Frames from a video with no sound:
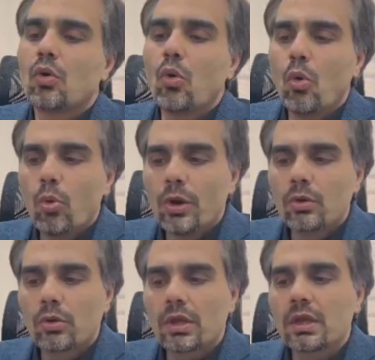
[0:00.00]

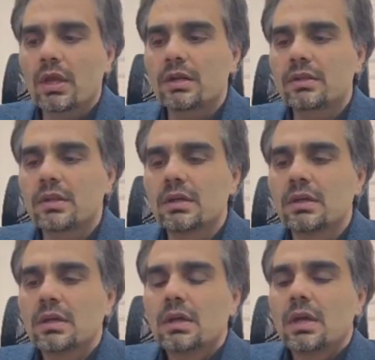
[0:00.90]
overlooking at the
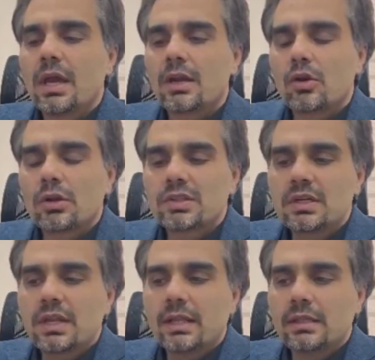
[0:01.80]

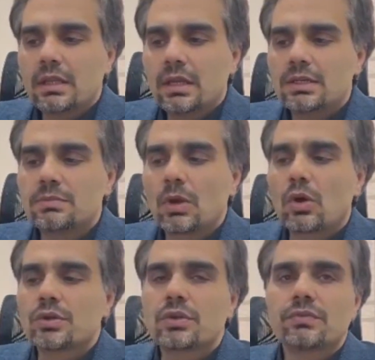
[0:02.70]
adolescent health needs
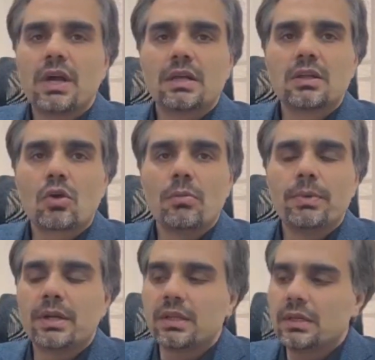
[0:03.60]
because of the other
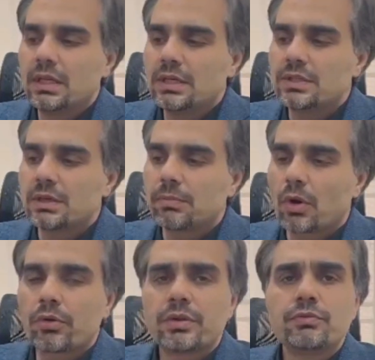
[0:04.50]
competing needs and
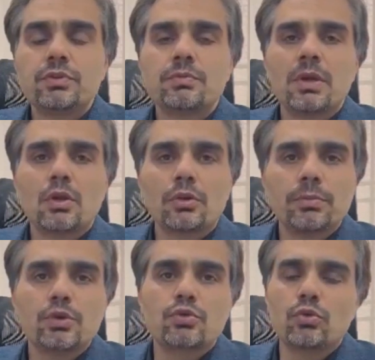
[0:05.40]
priorities, which may not
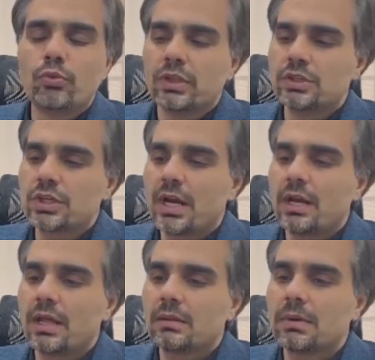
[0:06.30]
be true with the child
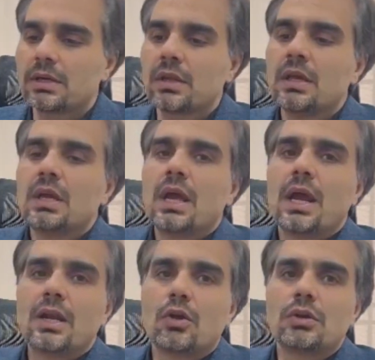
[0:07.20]
health, but
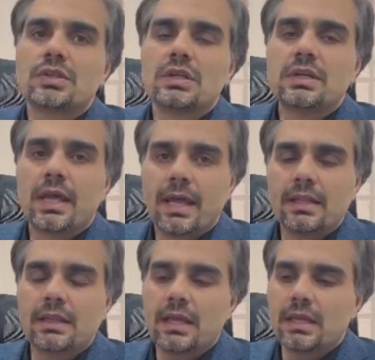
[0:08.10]
adolescent
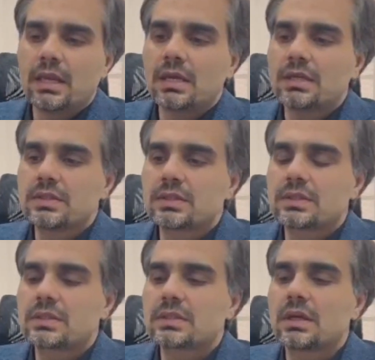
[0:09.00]
health area
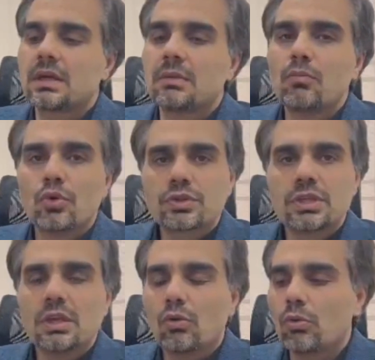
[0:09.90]
is
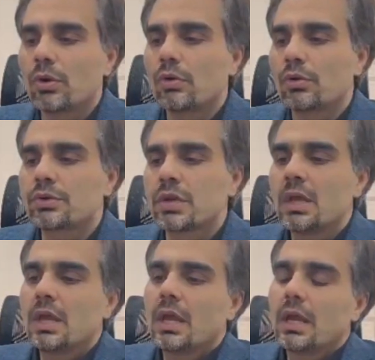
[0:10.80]
mostly overlooked
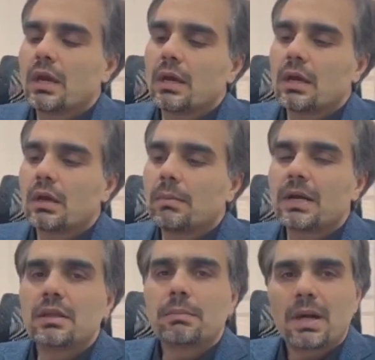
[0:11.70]

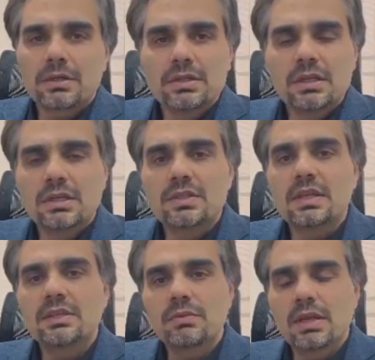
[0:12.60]
by the partners
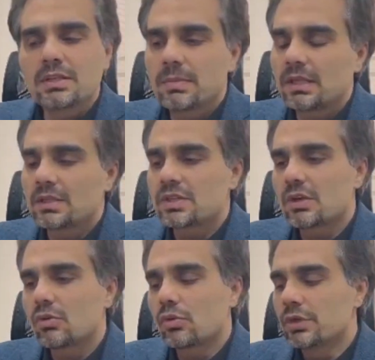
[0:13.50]
as well as by the
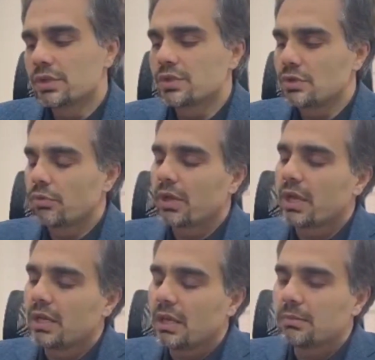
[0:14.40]
stakeholders during
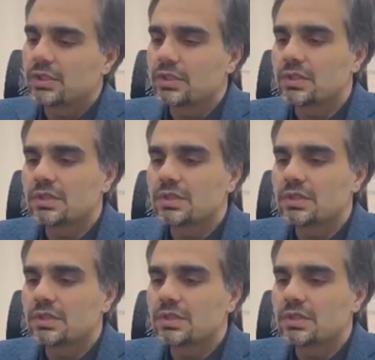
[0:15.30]
any emergency